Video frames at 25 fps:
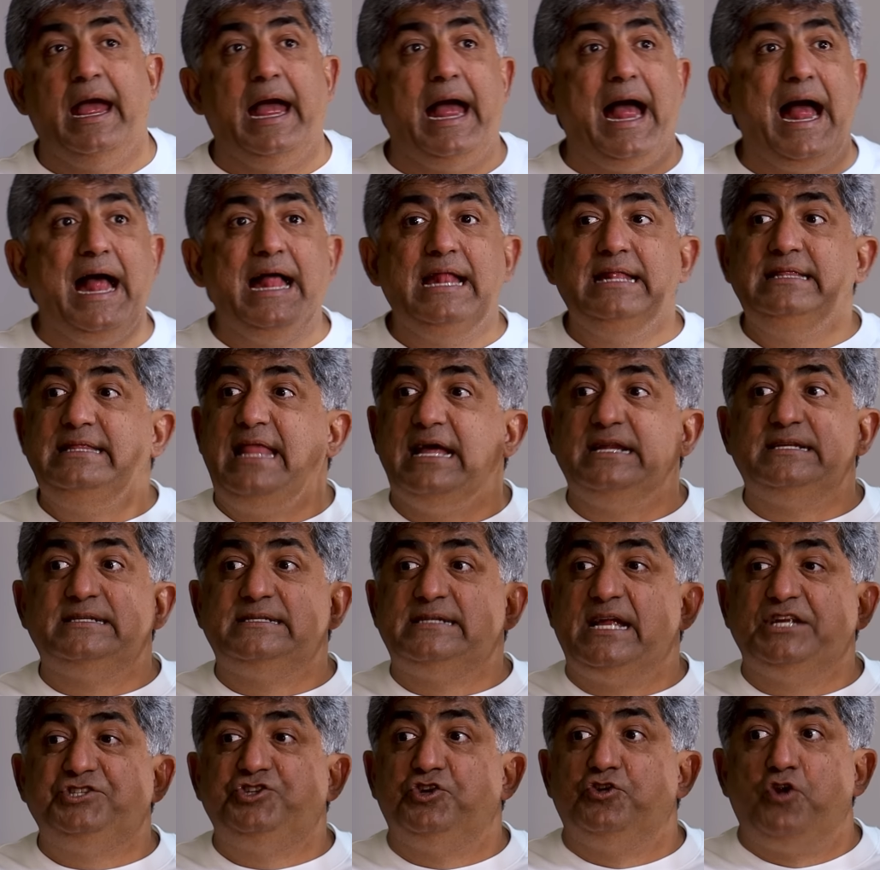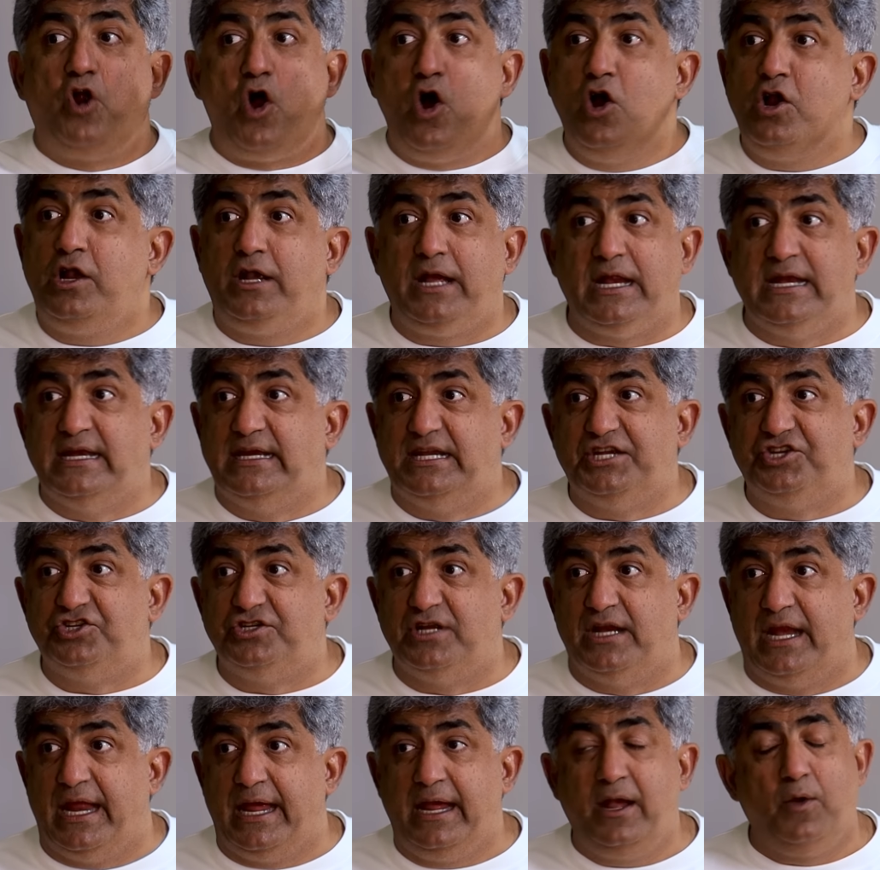And that's such wrong
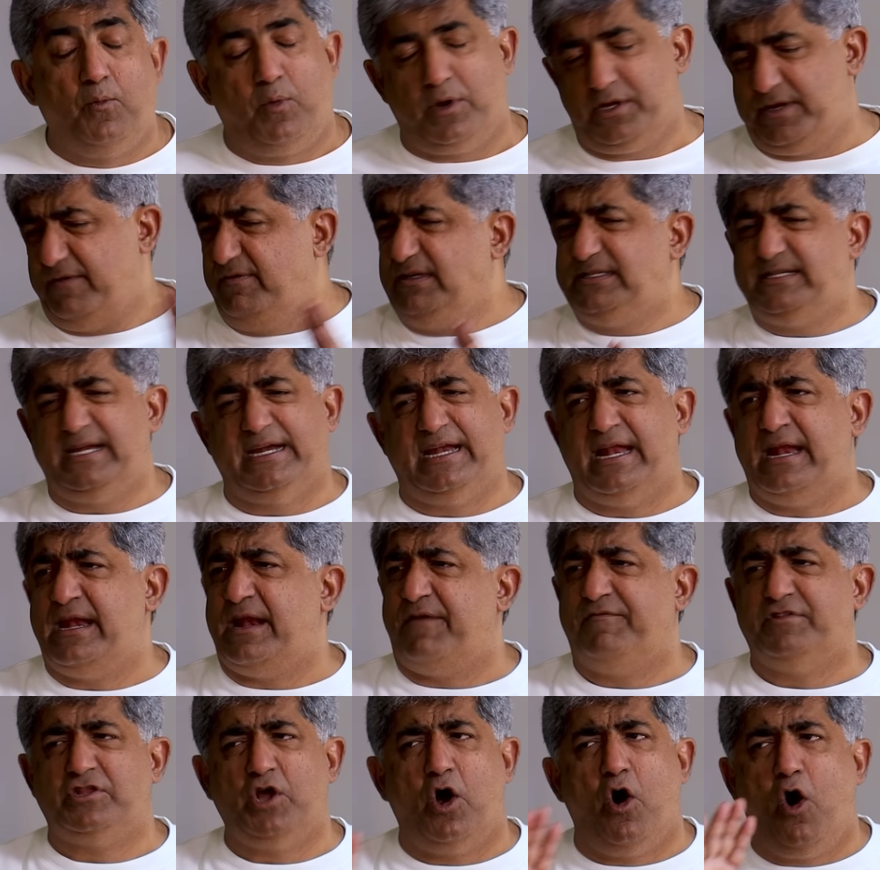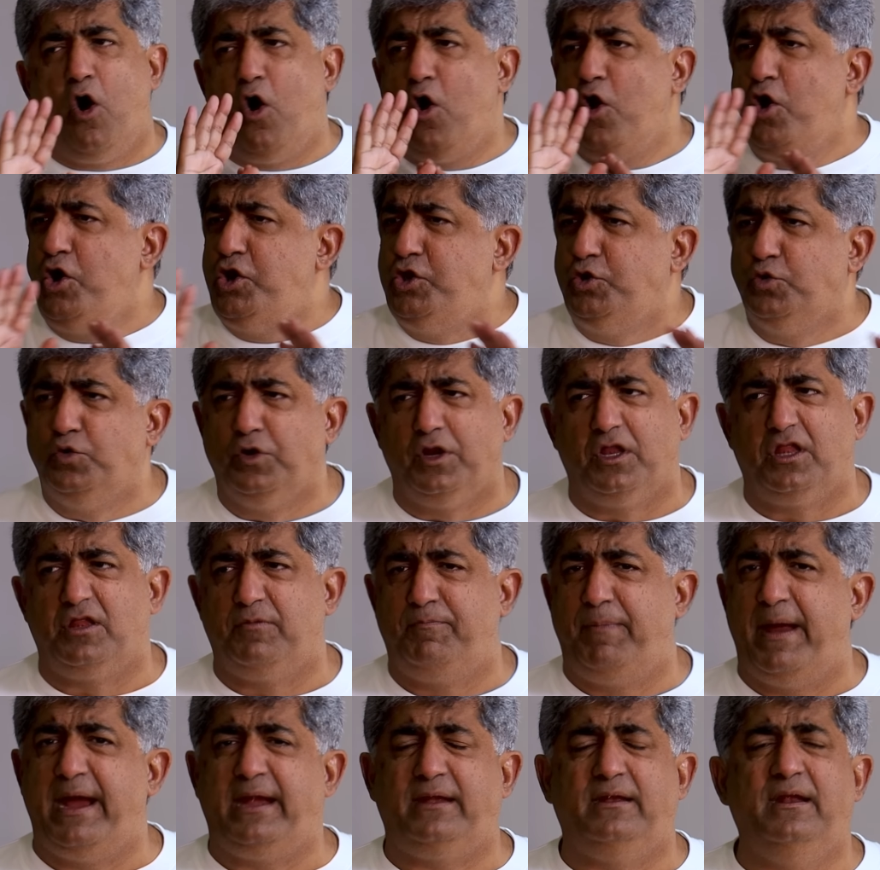conditioning, whatever said in them, with all due
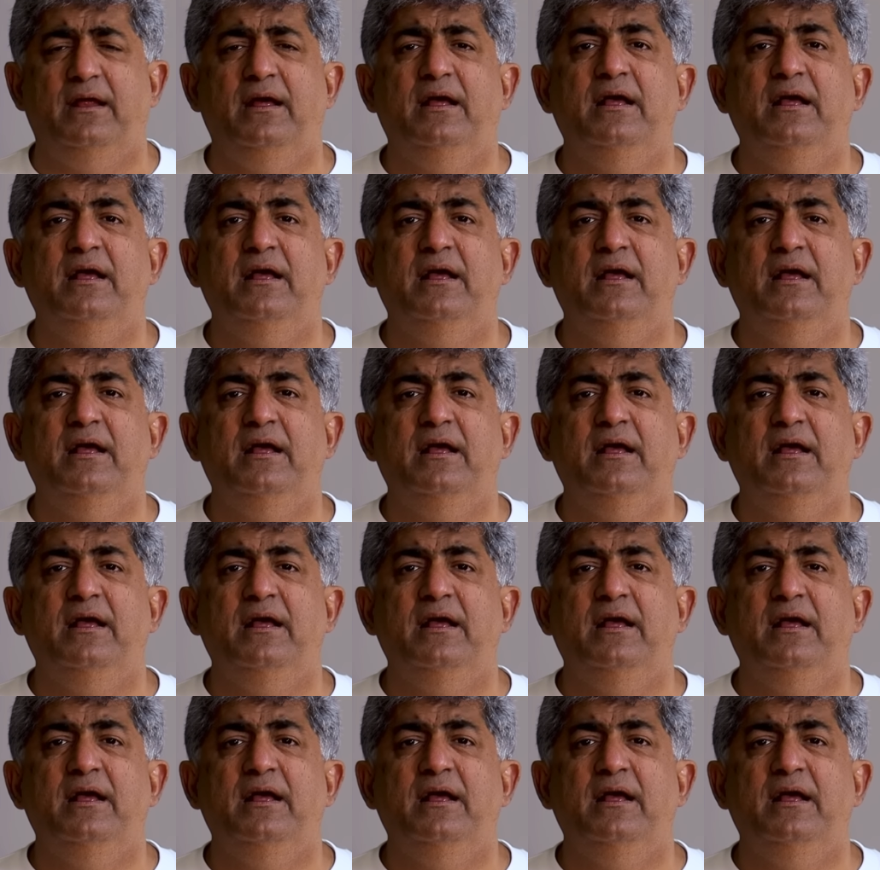respect.